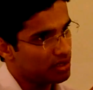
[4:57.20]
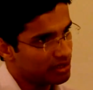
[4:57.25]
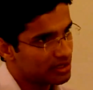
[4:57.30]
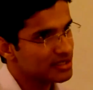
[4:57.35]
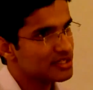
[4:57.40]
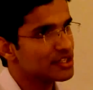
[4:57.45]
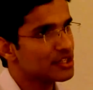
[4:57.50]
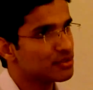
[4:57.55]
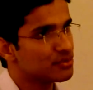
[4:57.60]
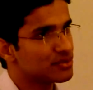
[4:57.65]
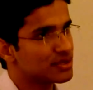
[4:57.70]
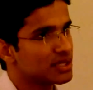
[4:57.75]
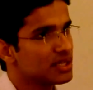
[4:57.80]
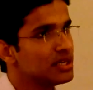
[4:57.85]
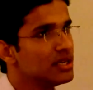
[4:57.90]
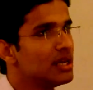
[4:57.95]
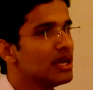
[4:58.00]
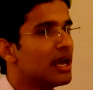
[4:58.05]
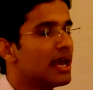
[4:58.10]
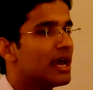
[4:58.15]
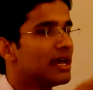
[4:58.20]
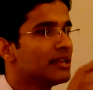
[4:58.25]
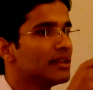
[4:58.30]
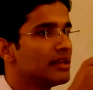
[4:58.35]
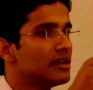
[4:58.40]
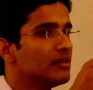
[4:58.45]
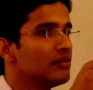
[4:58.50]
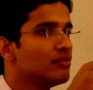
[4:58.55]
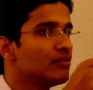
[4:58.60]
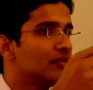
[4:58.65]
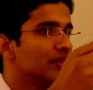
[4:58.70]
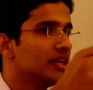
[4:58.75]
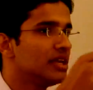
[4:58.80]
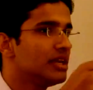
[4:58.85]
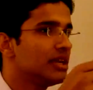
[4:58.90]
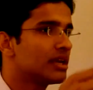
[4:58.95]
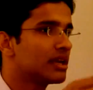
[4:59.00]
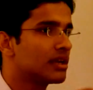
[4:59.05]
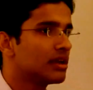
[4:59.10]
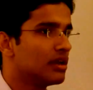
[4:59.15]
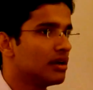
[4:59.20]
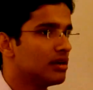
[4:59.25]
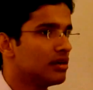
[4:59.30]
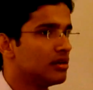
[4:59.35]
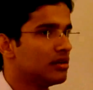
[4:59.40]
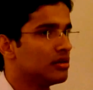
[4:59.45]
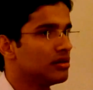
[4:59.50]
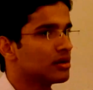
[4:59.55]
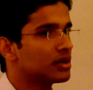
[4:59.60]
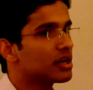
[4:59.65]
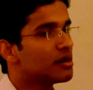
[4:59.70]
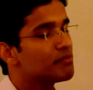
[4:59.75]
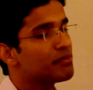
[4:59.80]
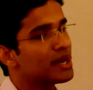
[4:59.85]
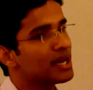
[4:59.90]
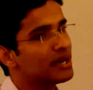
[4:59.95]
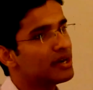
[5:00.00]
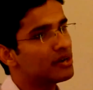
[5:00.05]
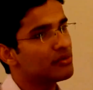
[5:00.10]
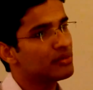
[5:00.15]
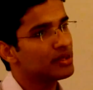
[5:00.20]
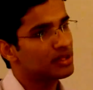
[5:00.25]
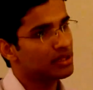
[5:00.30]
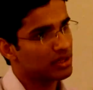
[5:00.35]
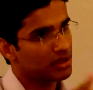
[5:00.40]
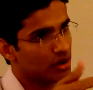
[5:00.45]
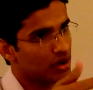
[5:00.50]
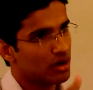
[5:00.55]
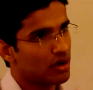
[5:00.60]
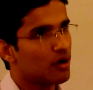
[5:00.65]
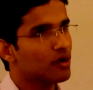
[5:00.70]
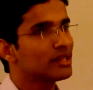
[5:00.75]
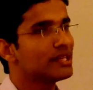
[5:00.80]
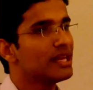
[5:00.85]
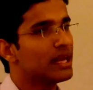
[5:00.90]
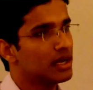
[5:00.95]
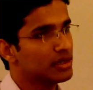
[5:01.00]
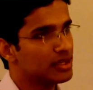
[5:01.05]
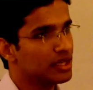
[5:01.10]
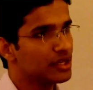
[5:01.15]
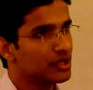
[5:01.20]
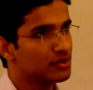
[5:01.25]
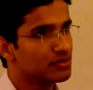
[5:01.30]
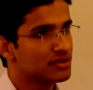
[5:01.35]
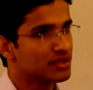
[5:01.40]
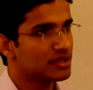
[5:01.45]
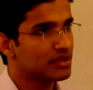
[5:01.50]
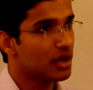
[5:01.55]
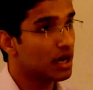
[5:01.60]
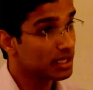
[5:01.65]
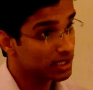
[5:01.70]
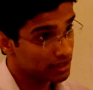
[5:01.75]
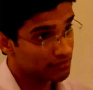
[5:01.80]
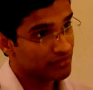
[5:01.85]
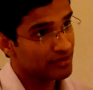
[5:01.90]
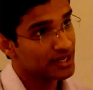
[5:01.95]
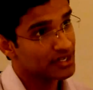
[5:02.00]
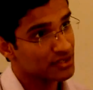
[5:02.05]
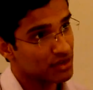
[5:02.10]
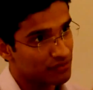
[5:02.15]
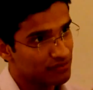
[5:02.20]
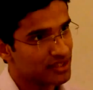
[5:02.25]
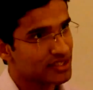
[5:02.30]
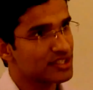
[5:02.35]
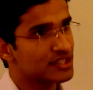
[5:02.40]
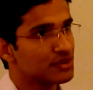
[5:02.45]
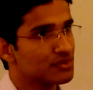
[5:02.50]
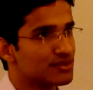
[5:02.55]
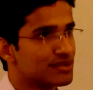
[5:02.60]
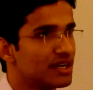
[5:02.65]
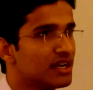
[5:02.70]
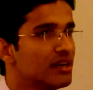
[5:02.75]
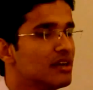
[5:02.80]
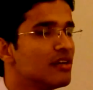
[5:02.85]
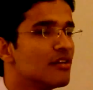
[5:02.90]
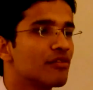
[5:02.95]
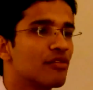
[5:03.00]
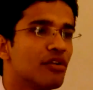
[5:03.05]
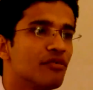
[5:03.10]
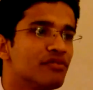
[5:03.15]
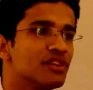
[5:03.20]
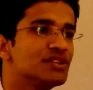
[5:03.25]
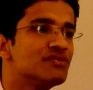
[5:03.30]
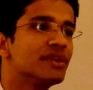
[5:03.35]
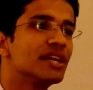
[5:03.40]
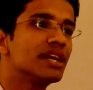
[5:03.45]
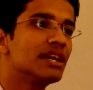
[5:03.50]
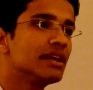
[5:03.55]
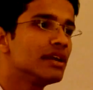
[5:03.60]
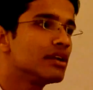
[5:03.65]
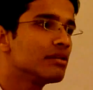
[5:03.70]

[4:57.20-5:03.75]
this user, and then we compare it with all the other friends of this user, from which we can